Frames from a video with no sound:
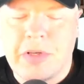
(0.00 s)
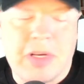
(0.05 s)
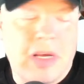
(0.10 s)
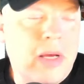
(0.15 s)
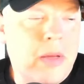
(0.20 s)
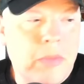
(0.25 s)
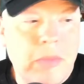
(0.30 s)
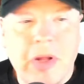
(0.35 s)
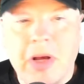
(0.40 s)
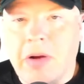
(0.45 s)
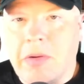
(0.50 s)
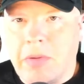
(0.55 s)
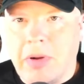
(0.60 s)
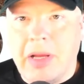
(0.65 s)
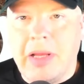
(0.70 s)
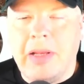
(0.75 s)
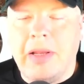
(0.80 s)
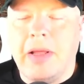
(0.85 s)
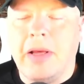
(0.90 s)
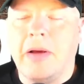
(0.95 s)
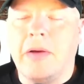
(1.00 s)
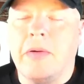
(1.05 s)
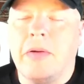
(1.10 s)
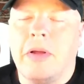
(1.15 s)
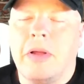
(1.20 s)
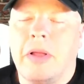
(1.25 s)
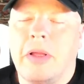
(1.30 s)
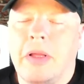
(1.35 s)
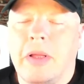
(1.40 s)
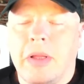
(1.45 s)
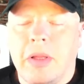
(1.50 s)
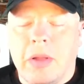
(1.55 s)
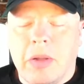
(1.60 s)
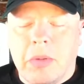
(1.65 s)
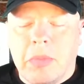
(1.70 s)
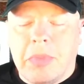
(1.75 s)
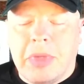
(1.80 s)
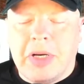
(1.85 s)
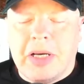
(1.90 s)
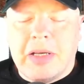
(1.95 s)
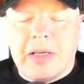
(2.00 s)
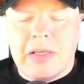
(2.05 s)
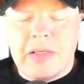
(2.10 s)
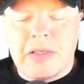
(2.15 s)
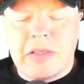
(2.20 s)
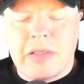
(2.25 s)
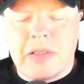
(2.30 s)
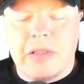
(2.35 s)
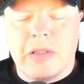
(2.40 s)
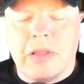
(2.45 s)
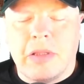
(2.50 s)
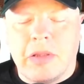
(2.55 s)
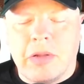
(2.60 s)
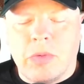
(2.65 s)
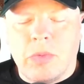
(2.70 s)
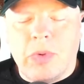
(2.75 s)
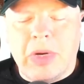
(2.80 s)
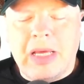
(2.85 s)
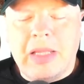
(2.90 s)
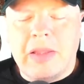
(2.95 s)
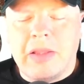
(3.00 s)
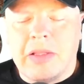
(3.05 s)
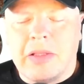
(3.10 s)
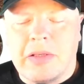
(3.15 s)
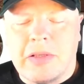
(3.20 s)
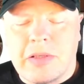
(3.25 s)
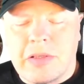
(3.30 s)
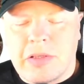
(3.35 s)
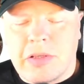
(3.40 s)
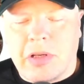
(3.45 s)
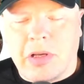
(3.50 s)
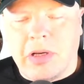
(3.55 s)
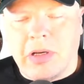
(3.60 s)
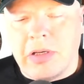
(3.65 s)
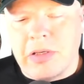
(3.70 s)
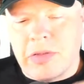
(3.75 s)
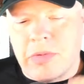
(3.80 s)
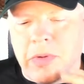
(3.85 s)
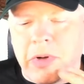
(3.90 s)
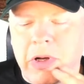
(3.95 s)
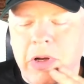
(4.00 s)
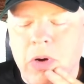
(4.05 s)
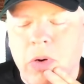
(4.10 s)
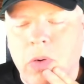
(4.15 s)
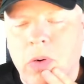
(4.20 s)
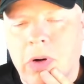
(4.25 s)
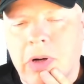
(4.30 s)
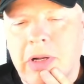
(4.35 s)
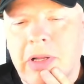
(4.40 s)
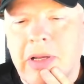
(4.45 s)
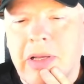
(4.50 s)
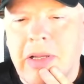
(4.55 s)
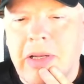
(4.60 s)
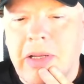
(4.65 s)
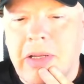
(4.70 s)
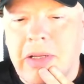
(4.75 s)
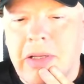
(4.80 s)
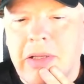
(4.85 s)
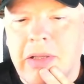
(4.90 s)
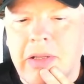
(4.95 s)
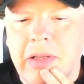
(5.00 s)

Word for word: I am not right now. Because the way the song is recorded,